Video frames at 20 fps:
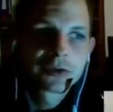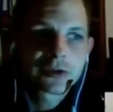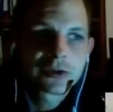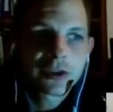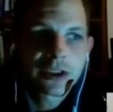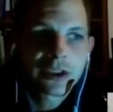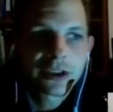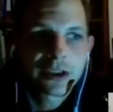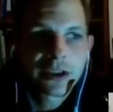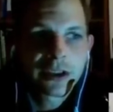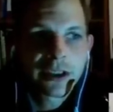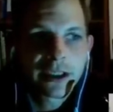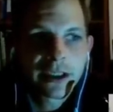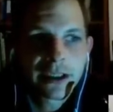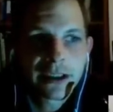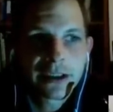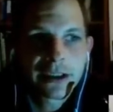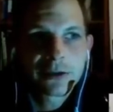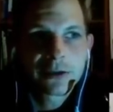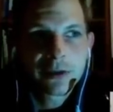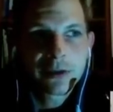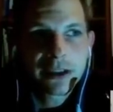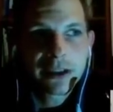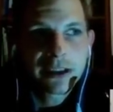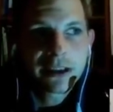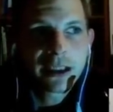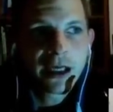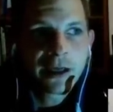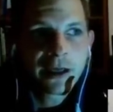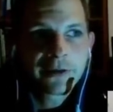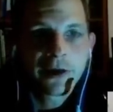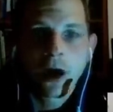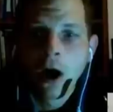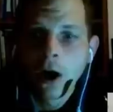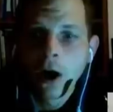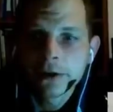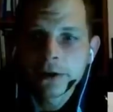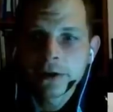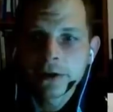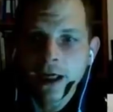I really had a hard
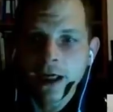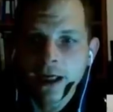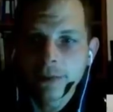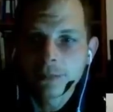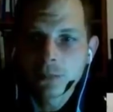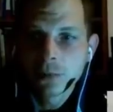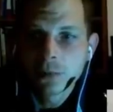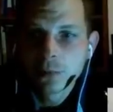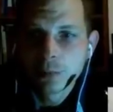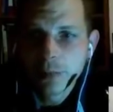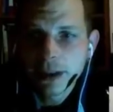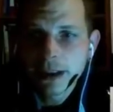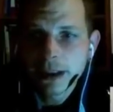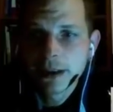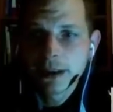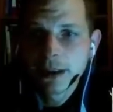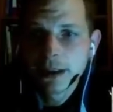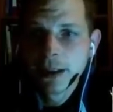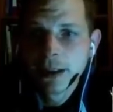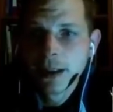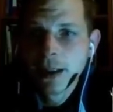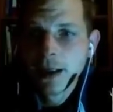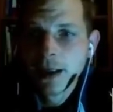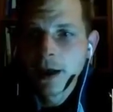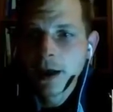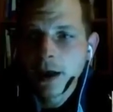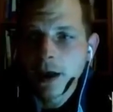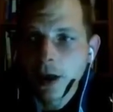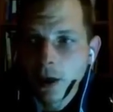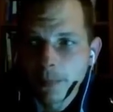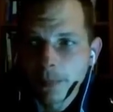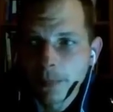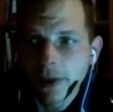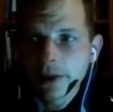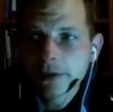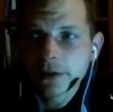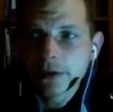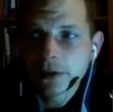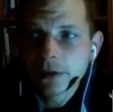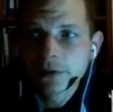time to pick a
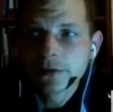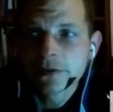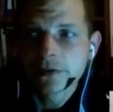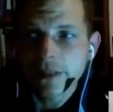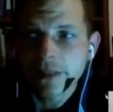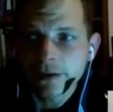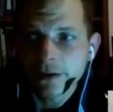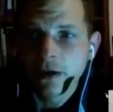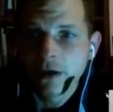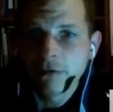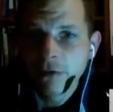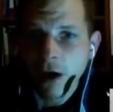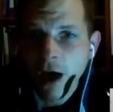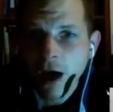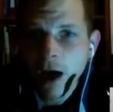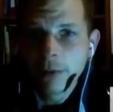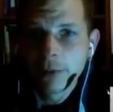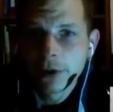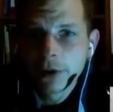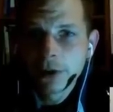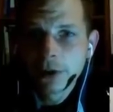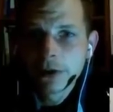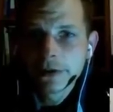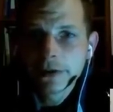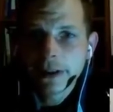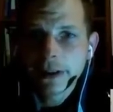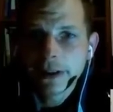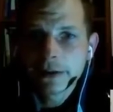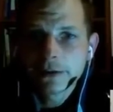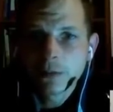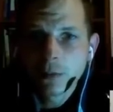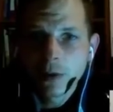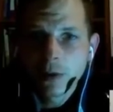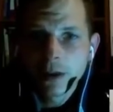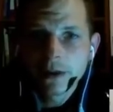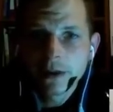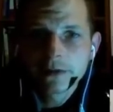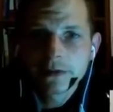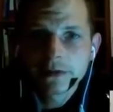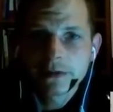particular set of armor that
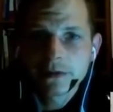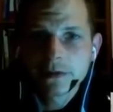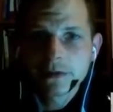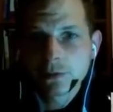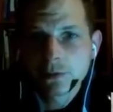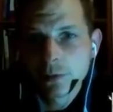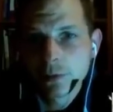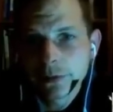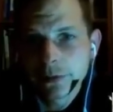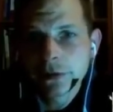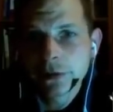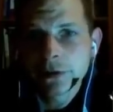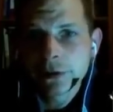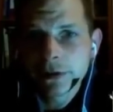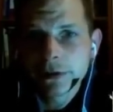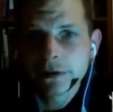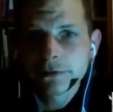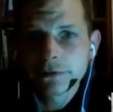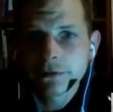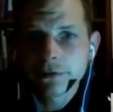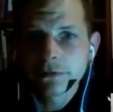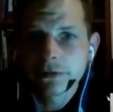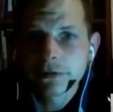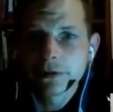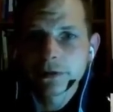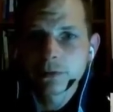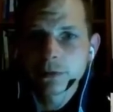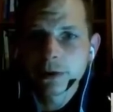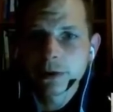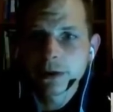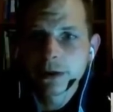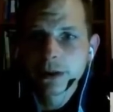was representative of this one.